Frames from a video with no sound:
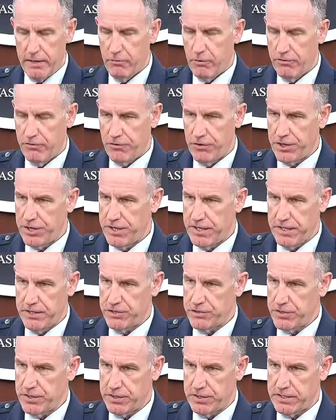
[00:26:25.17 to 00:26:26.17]
I'd refer you to
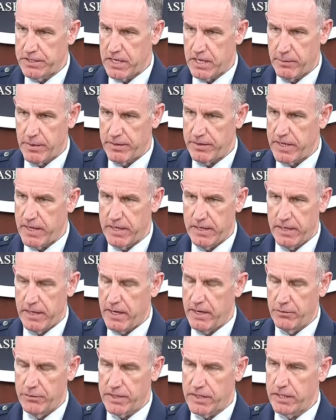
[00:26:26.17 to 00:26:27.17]
Israel to talk about that.
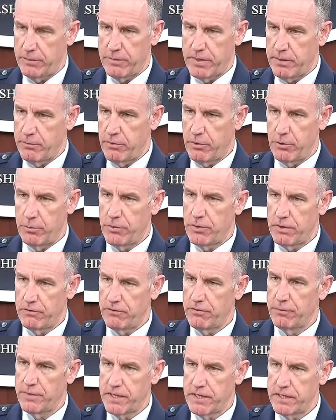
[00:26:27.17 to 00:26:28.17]
I don't think it'd be appropriate
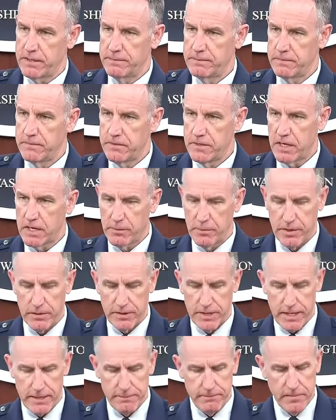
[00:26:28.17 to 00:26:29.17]
for me to talk
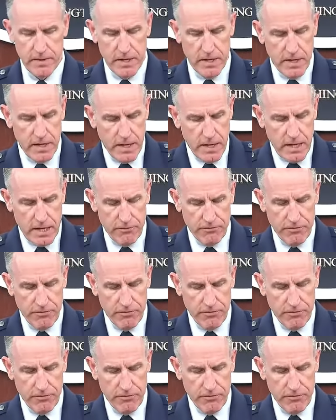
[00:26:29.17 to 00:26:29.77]
about that. Hey,